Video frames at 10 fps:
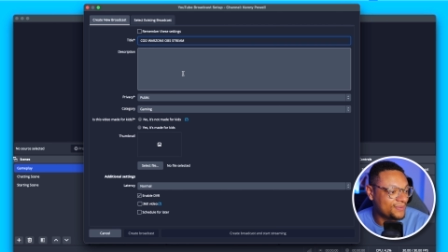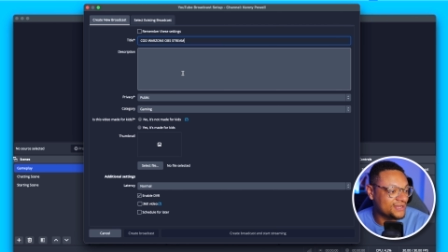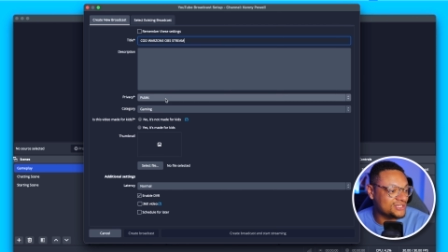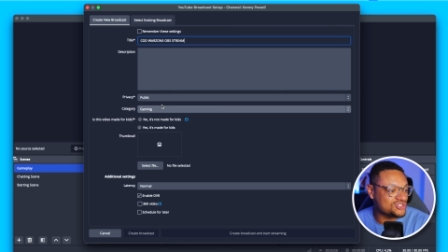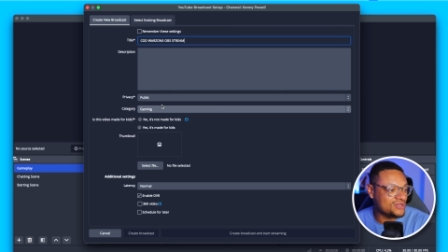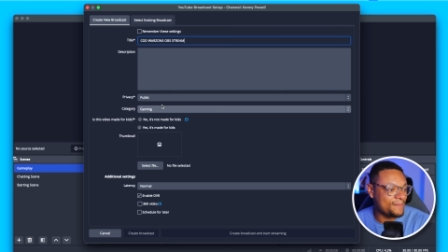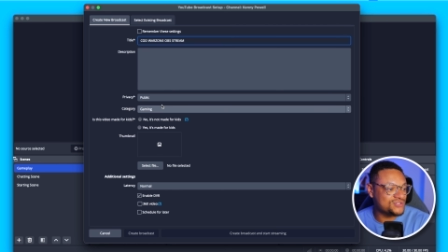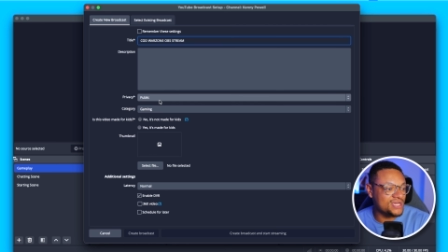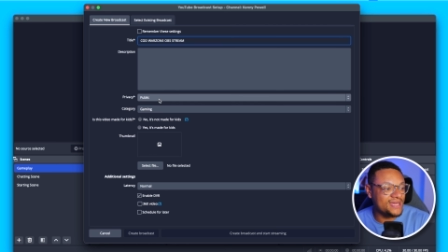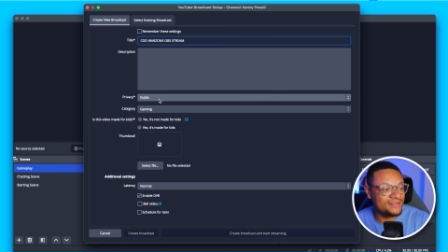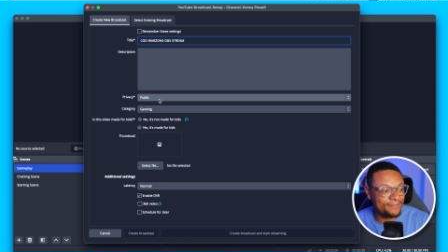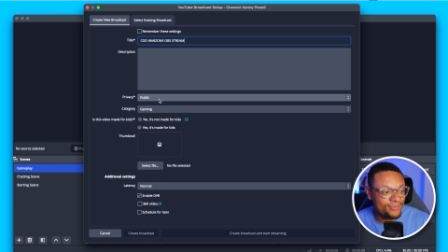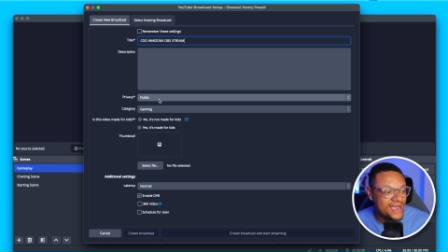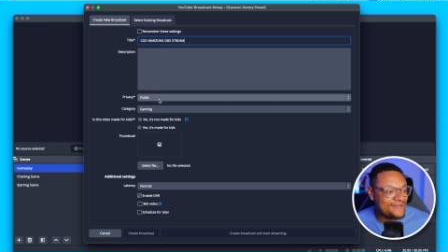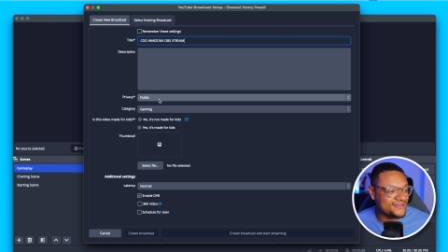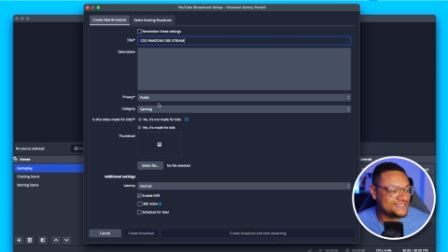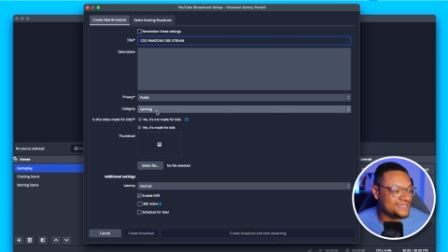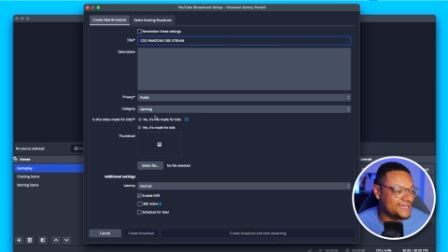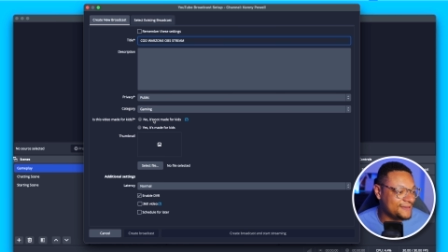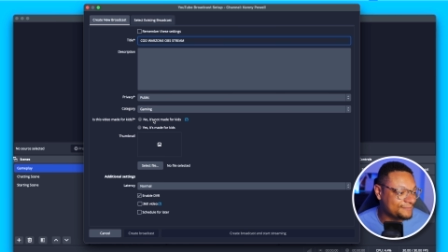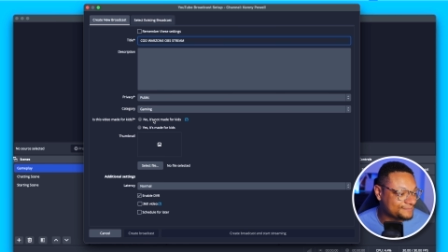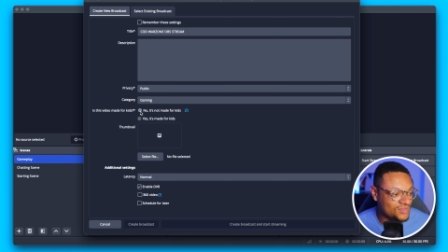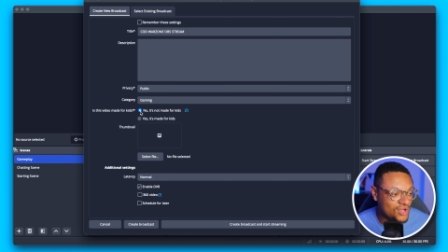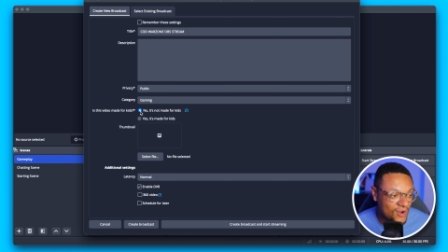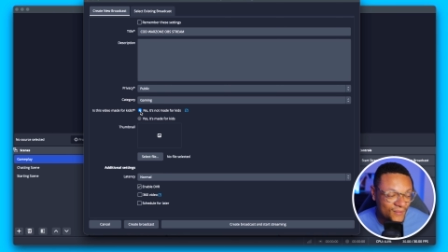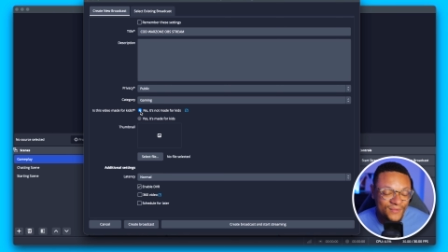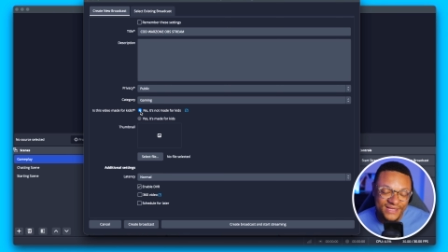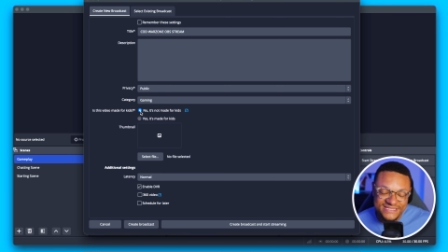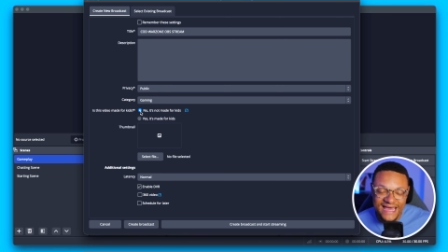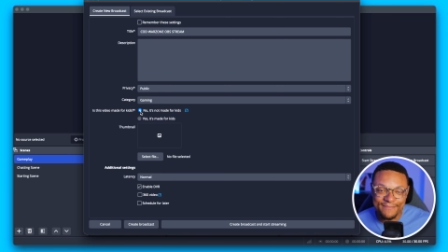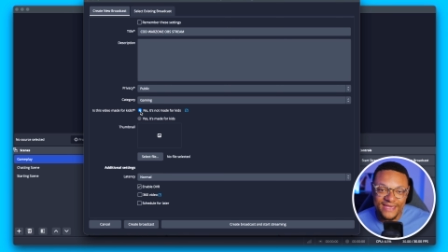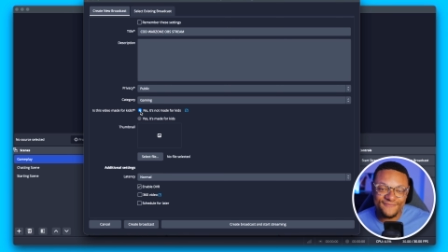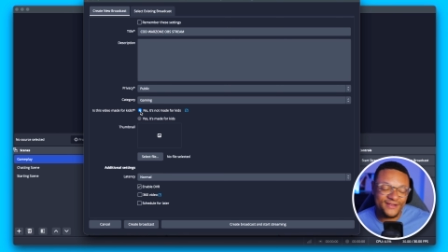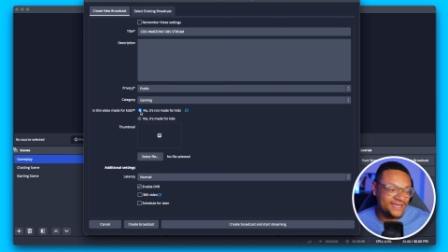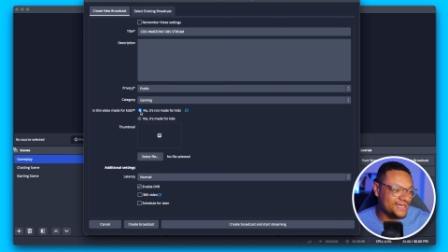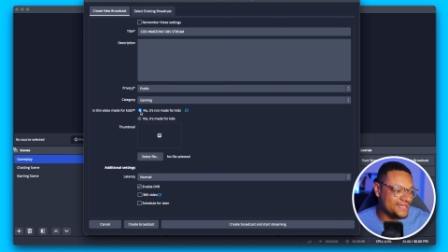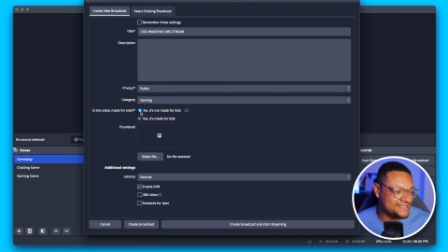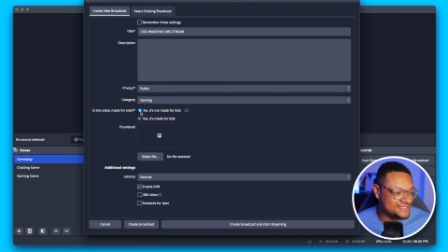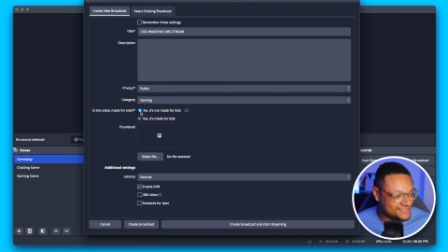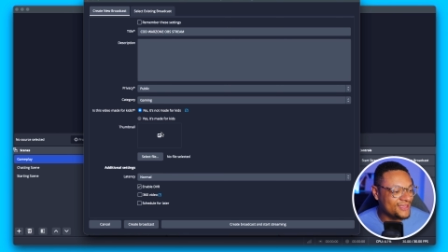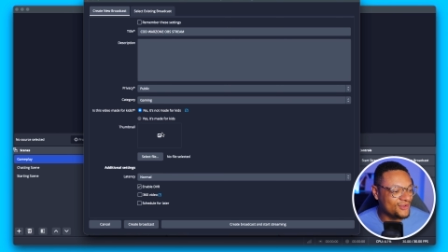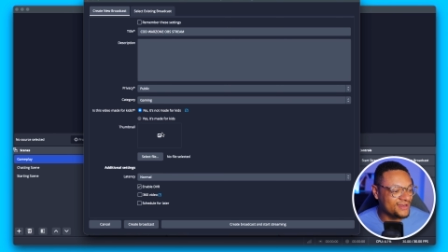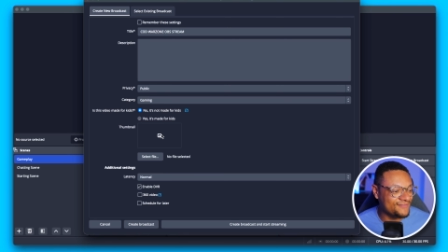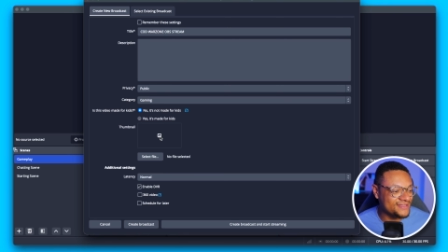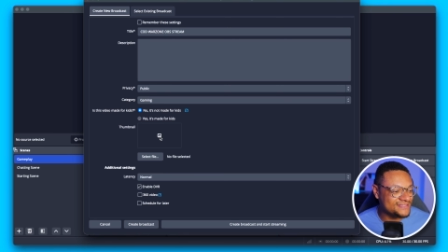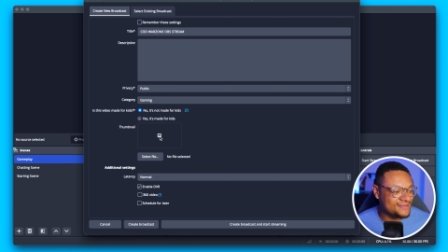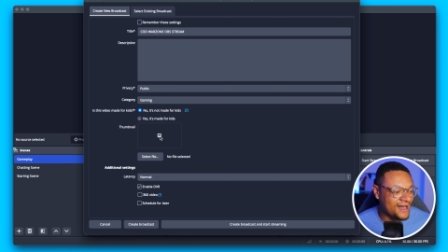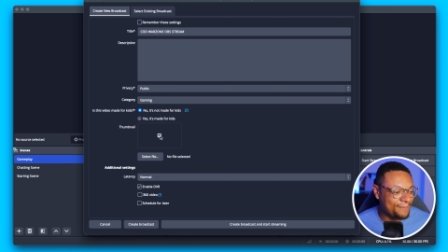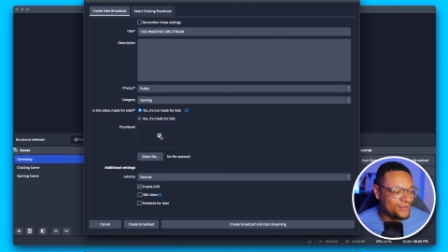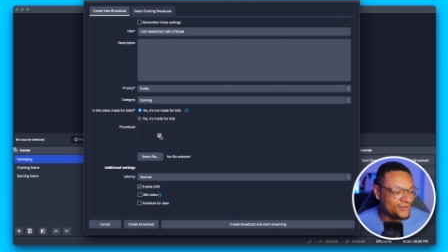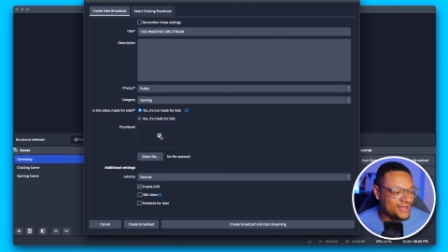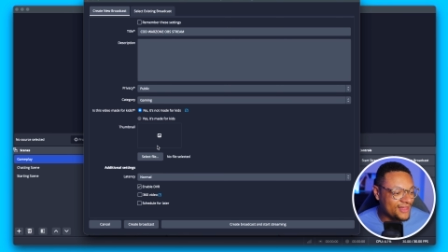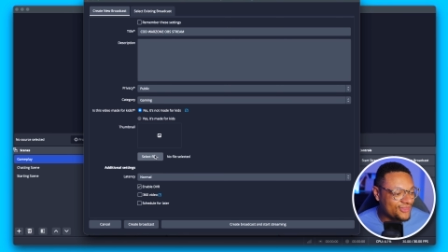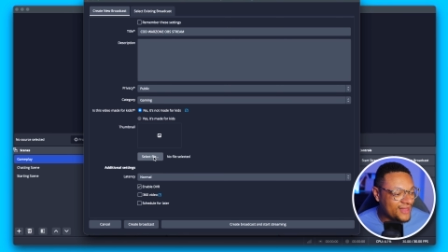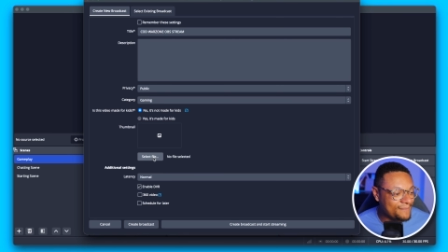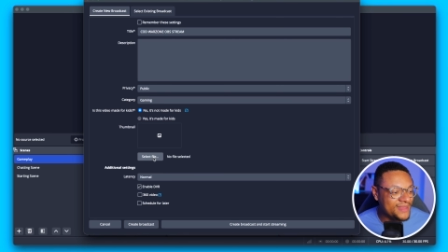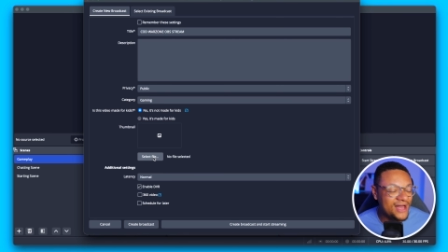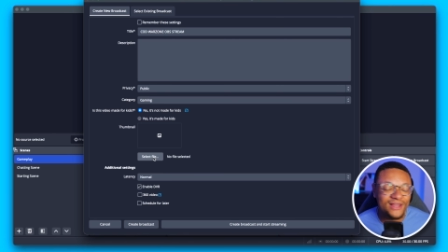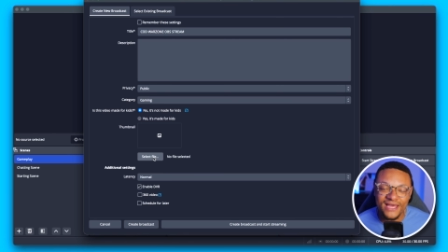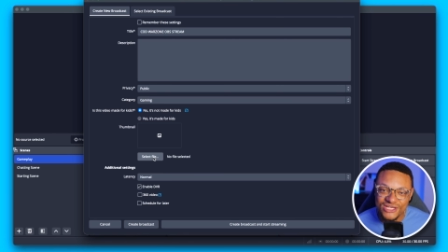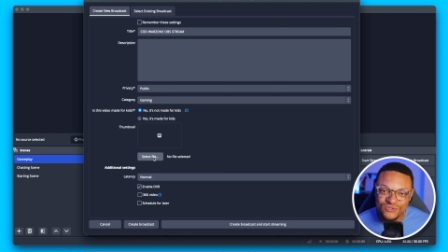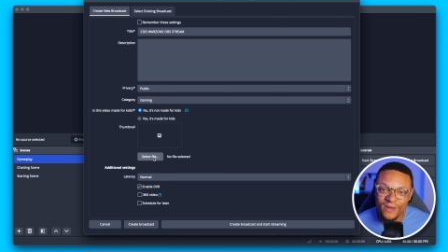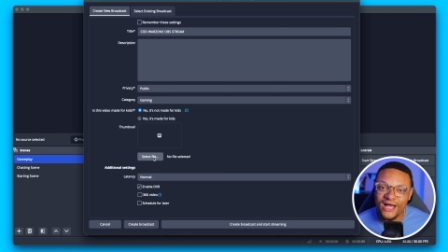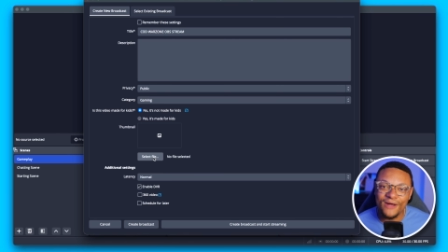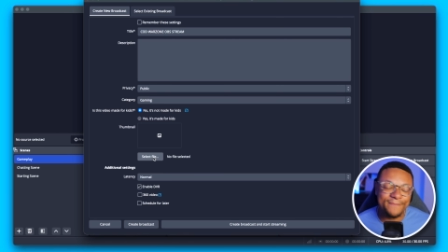and put a description, the privacy. No, it's not made for kids. You can even upload a thumbnail as well.